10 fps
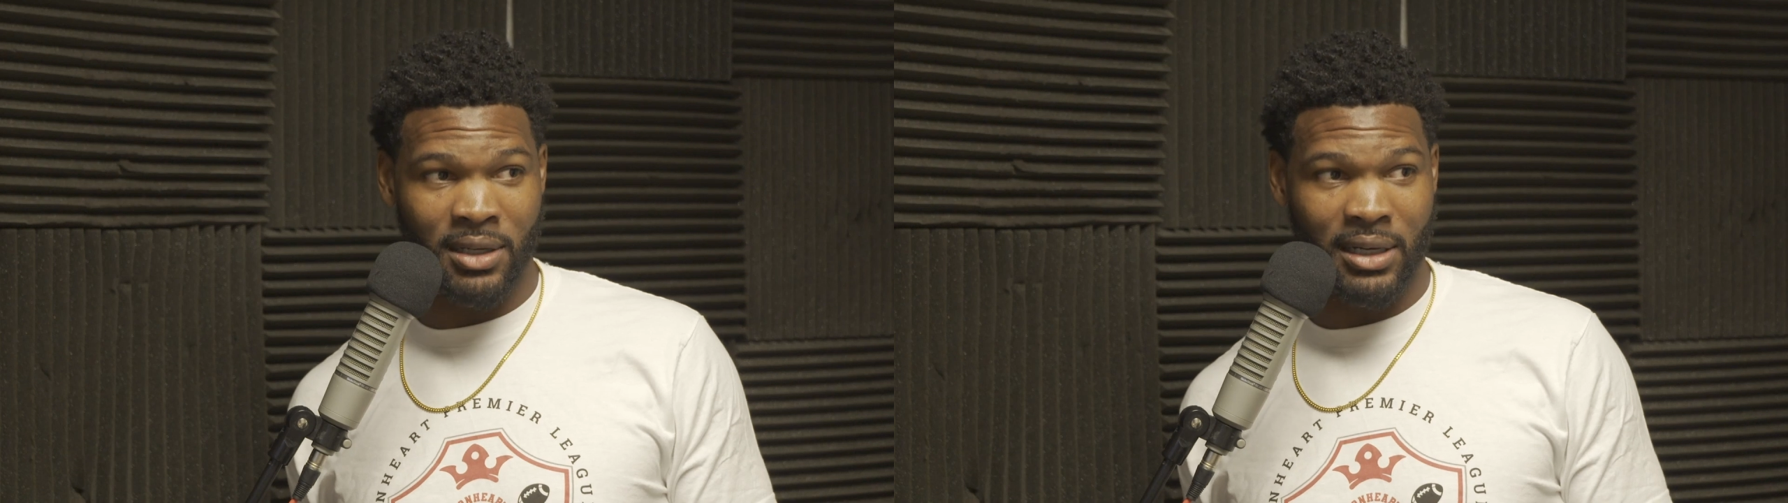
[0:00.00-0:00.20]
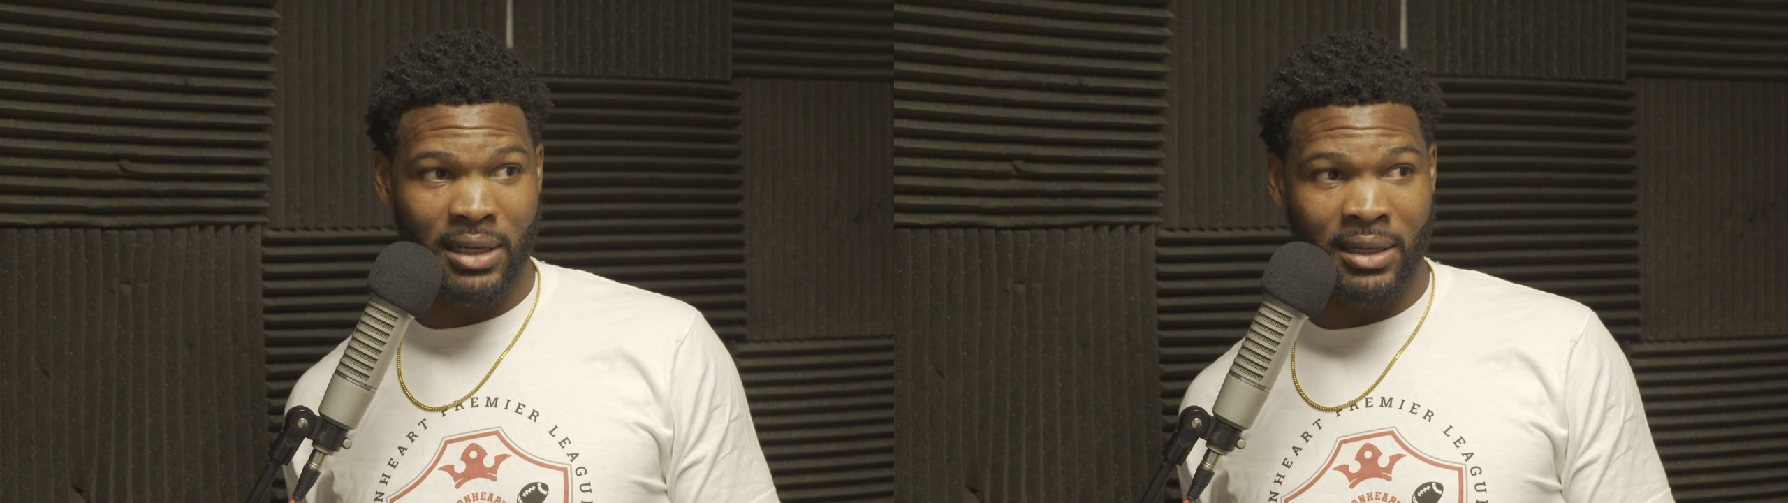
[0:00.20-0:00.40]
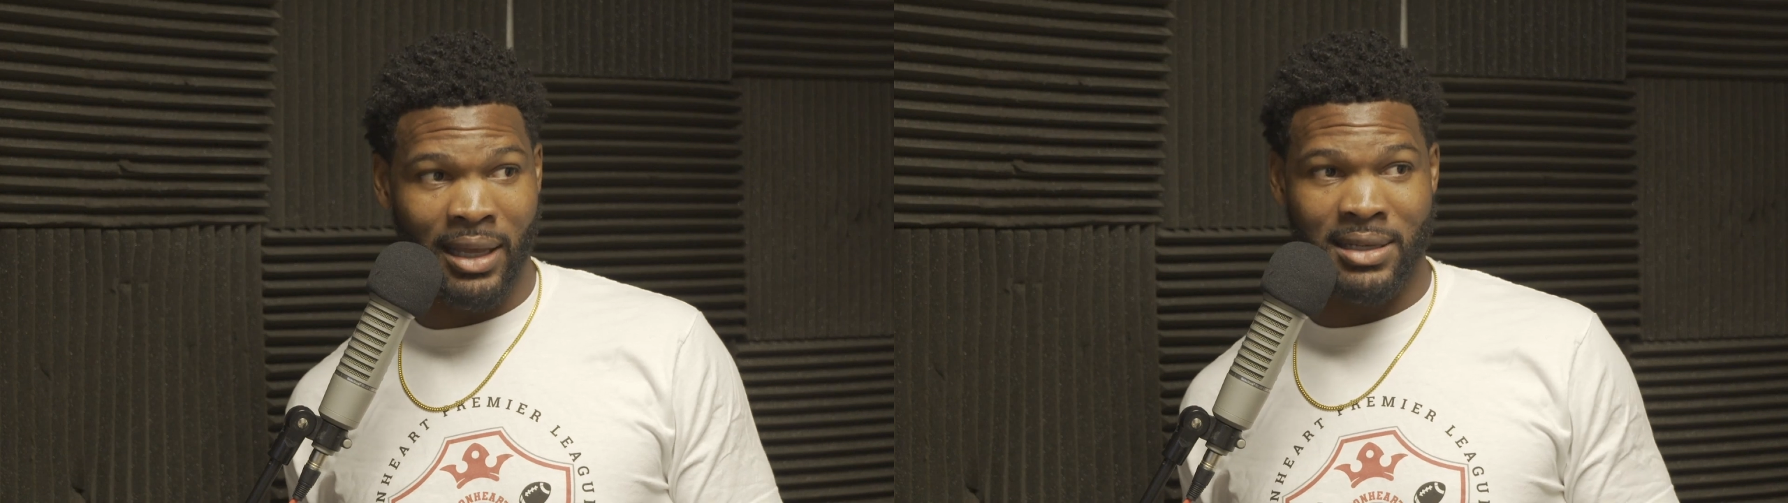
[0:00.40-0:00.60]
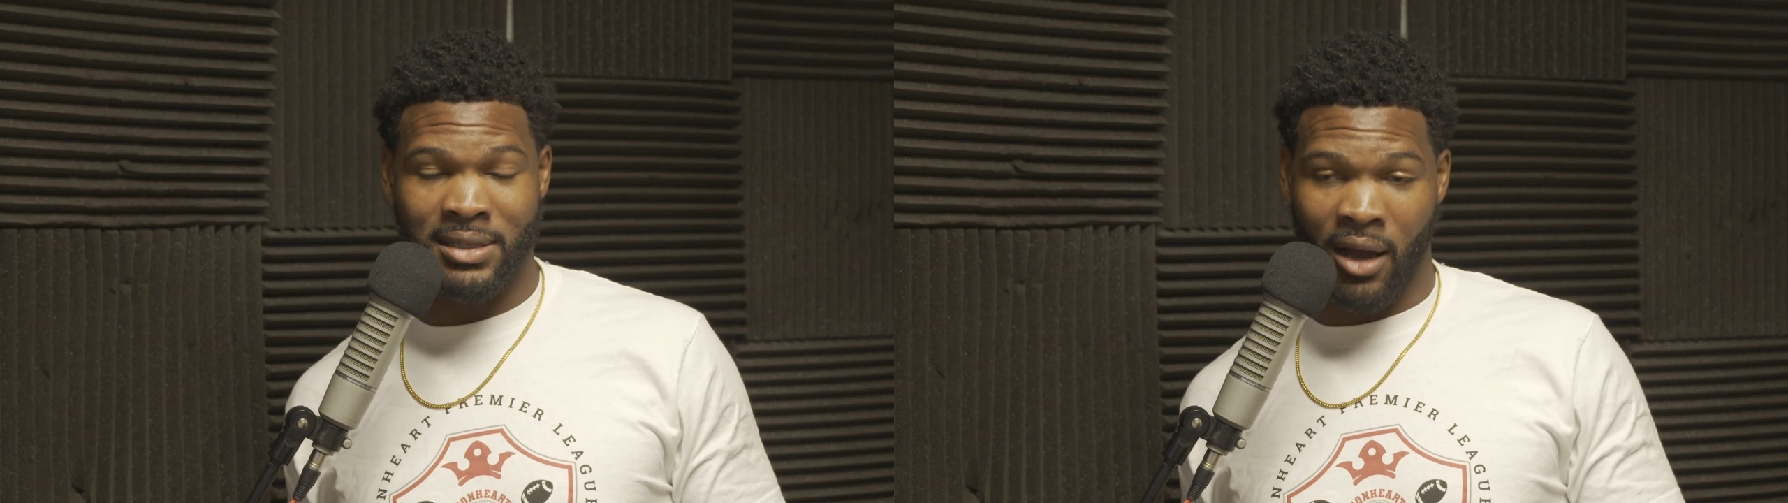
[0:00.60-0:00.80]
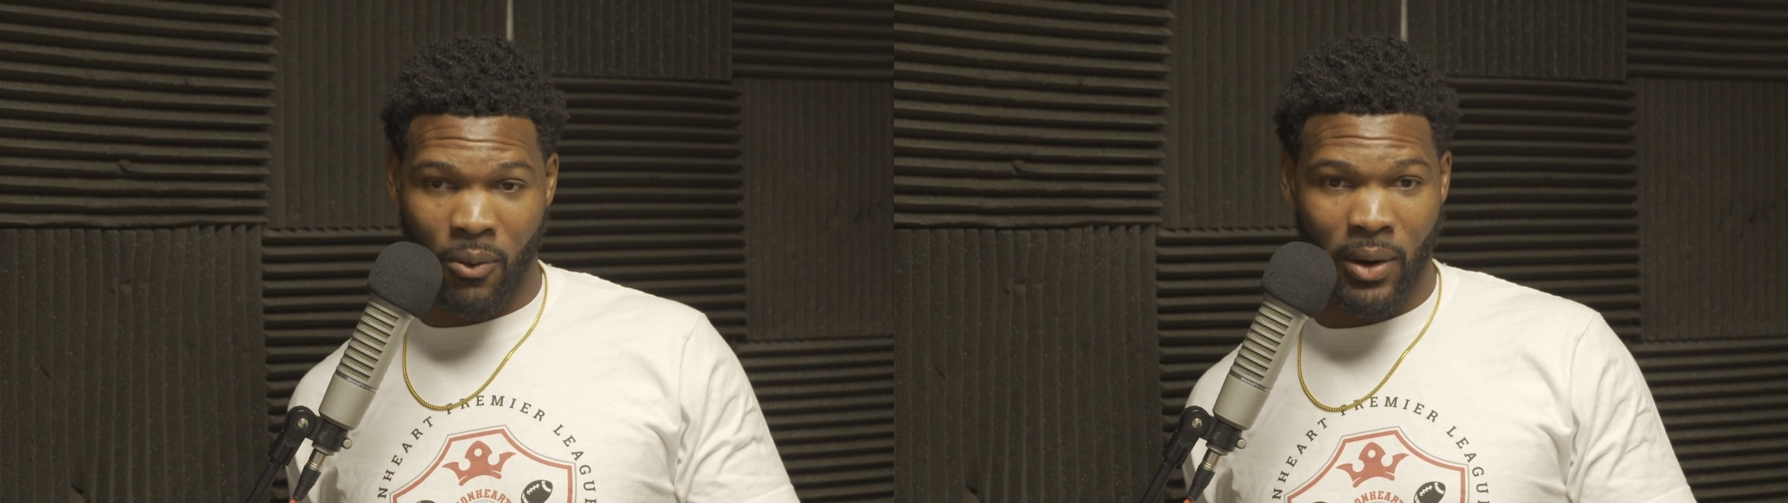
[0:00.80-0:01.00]
Yep. They
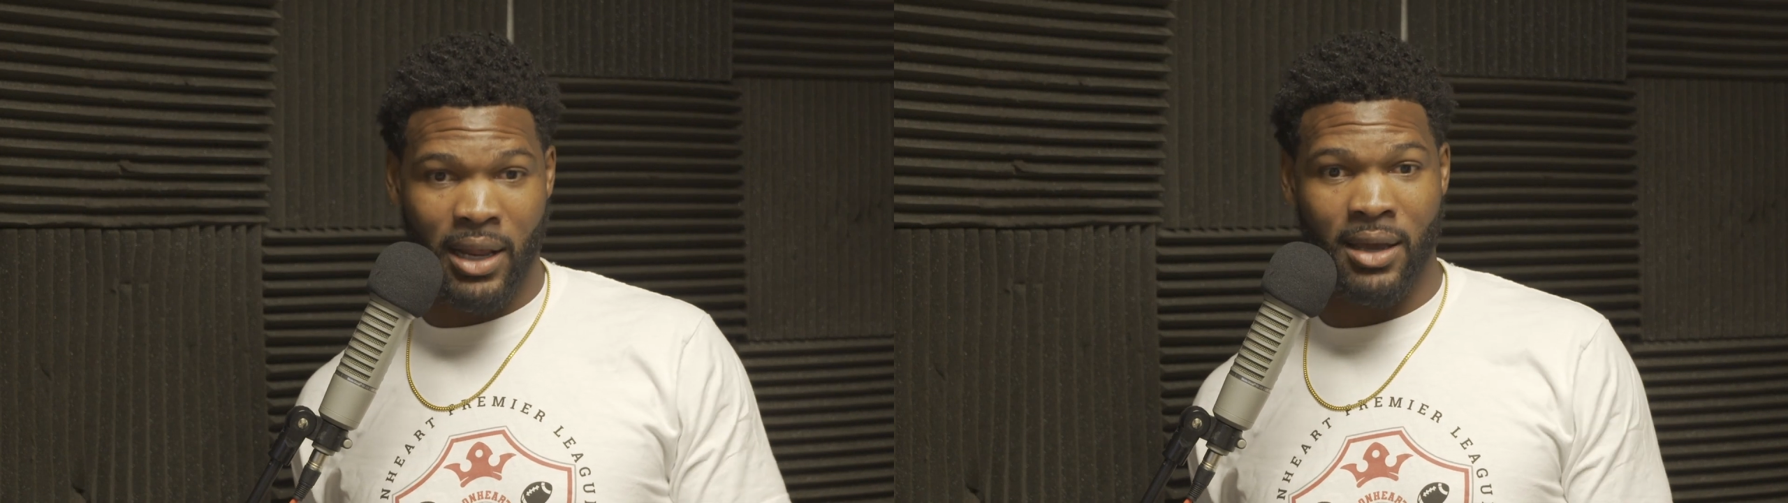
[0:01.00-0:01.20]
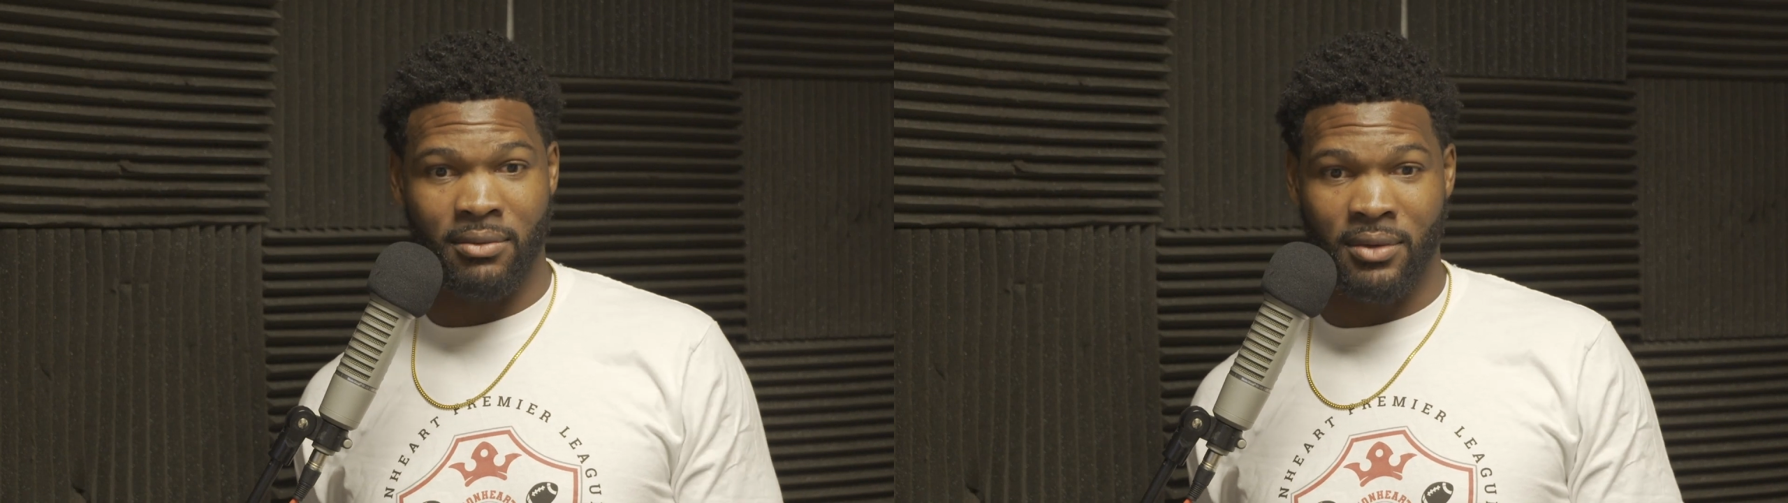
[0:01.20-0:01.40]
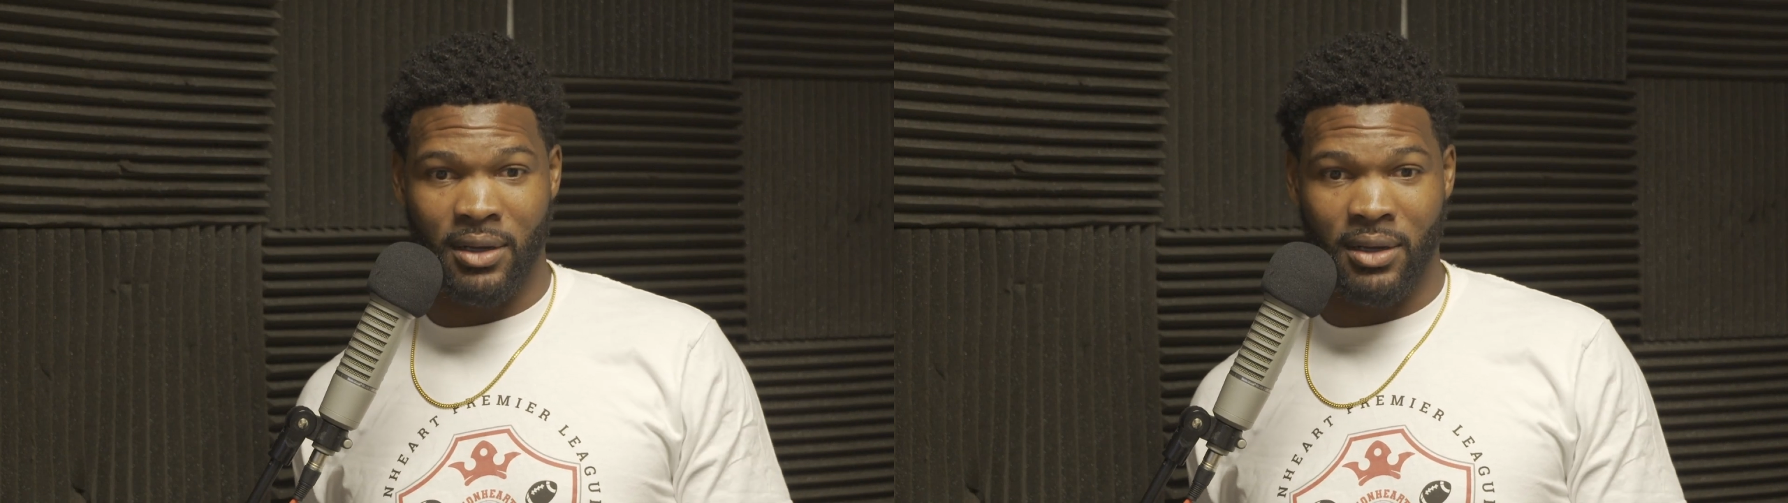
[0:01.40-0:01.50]
stuck with it.